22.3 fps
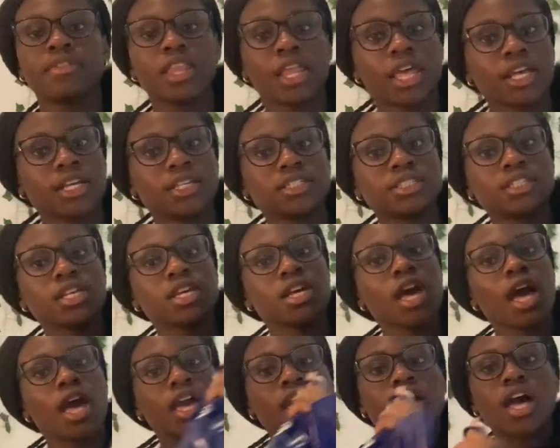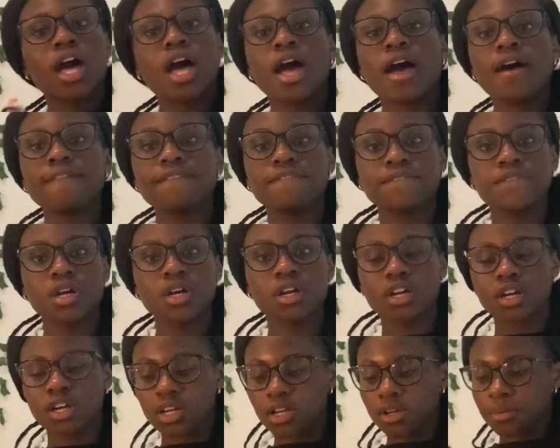next thing I got
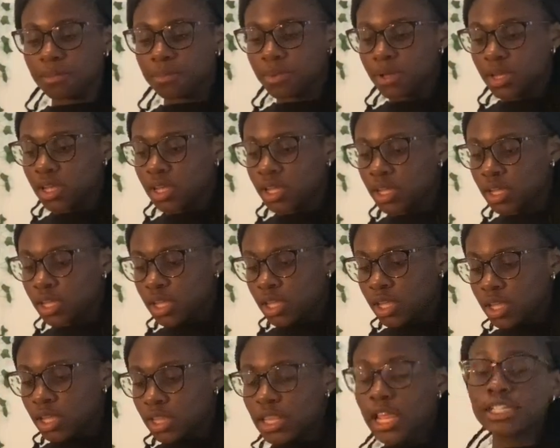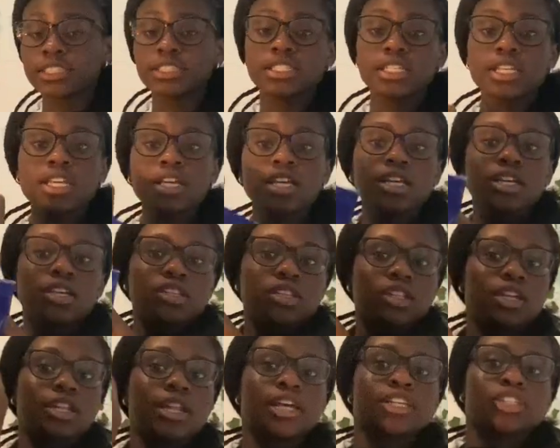from Next thing,
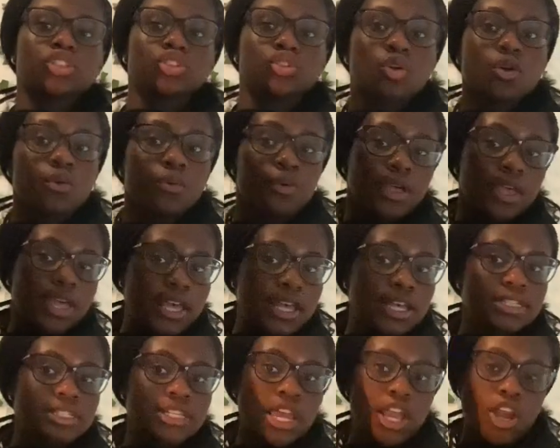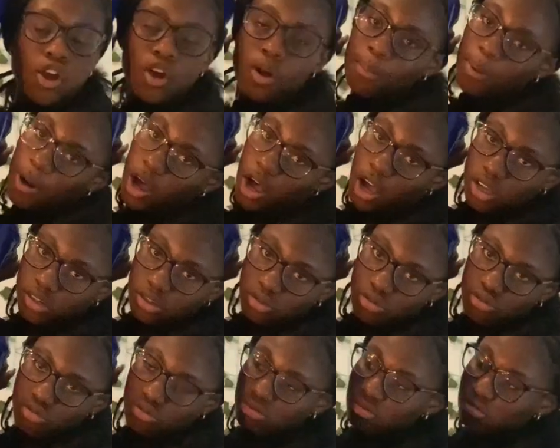the next store is
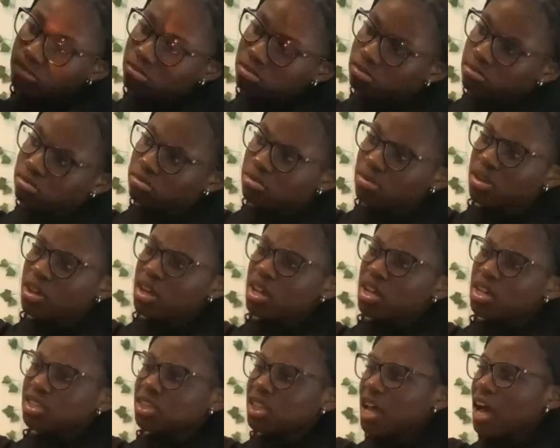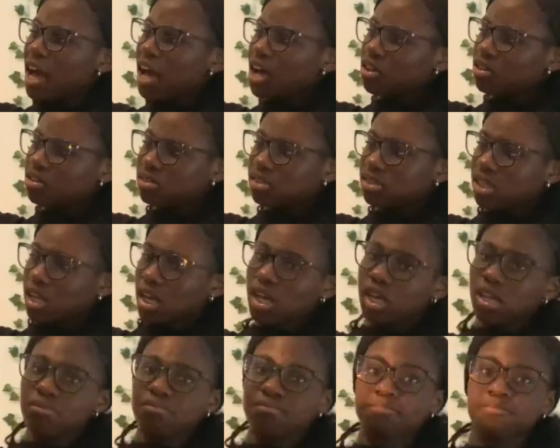Aeropostale. Is that how you
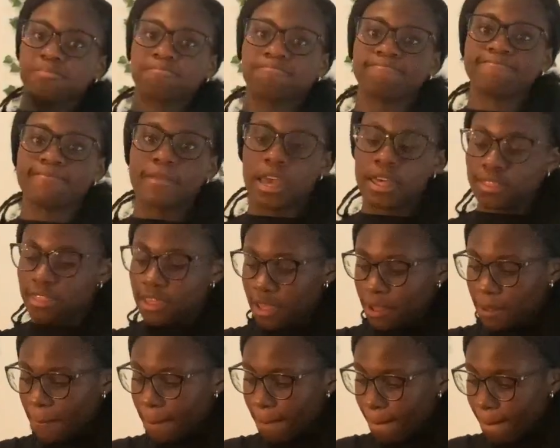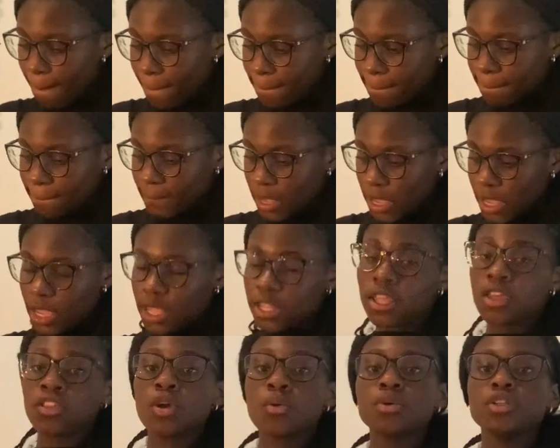say it? I think.
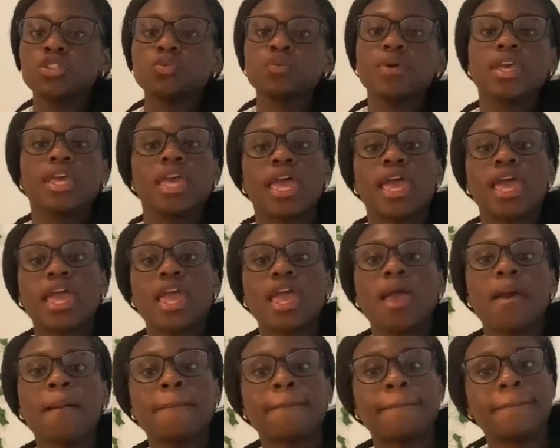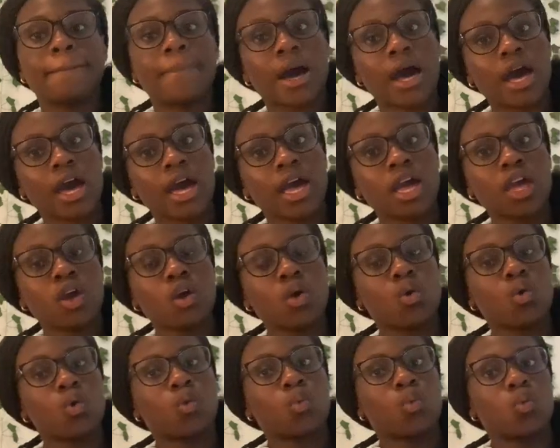And they were doing a buy
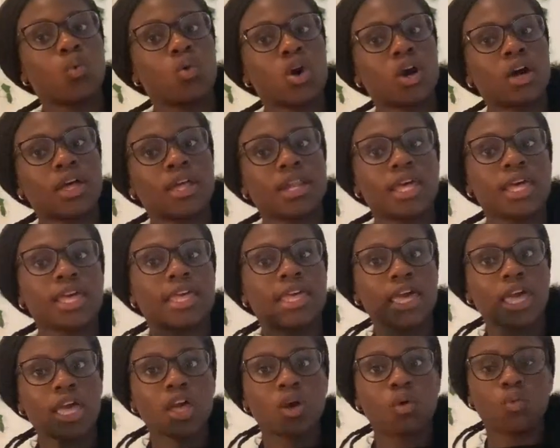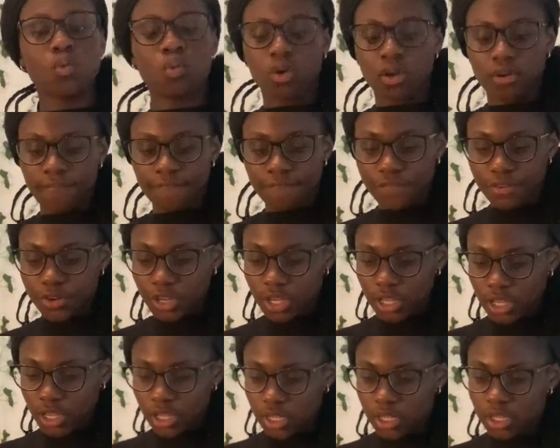one get one
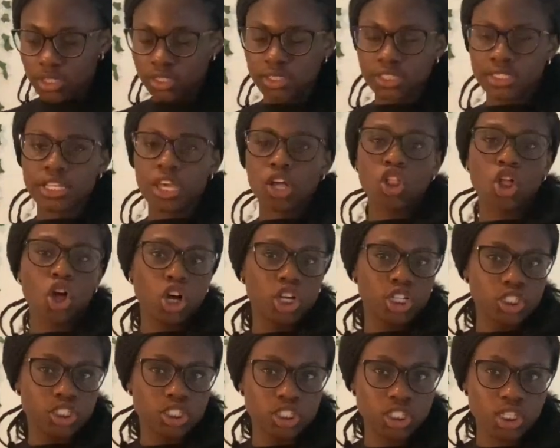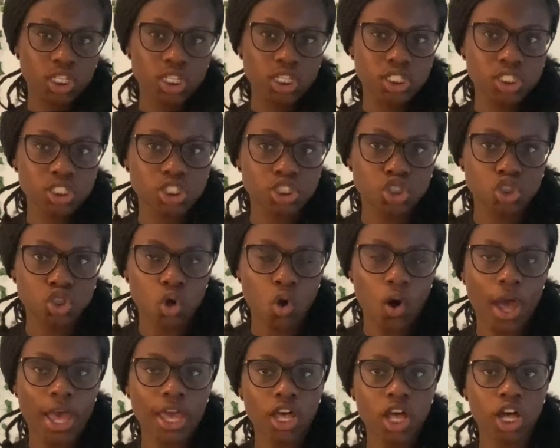free sale on jeans, so
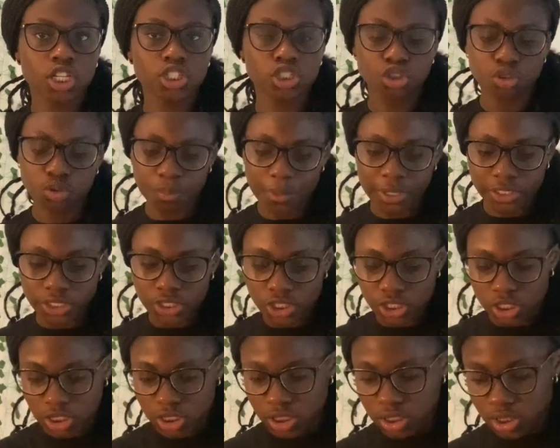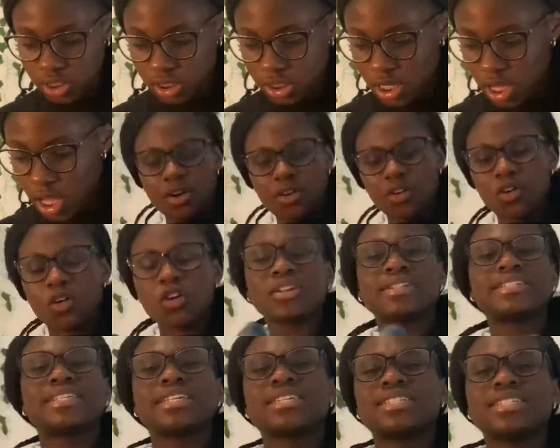I got two pairs of jeans. They
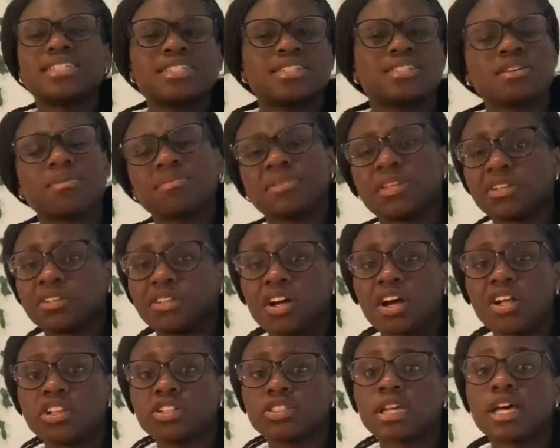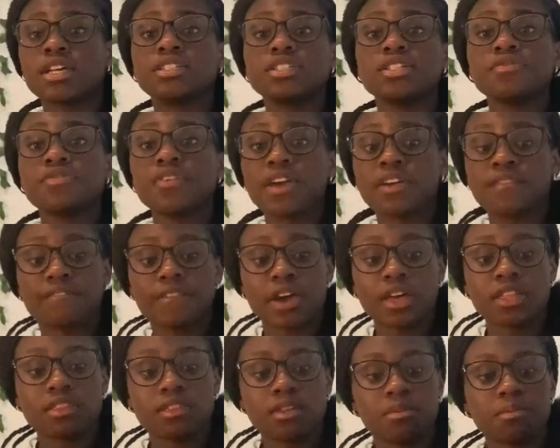were sixty something dollars. I'll see if I can
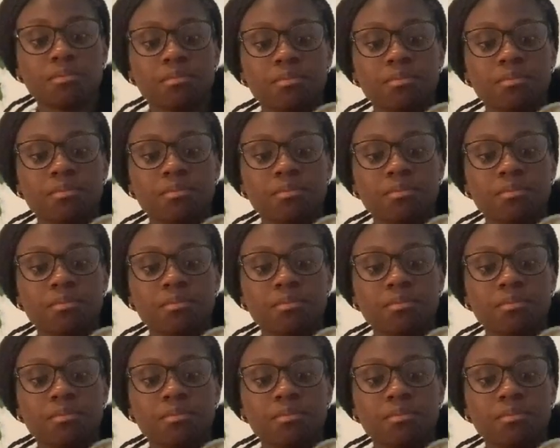find them,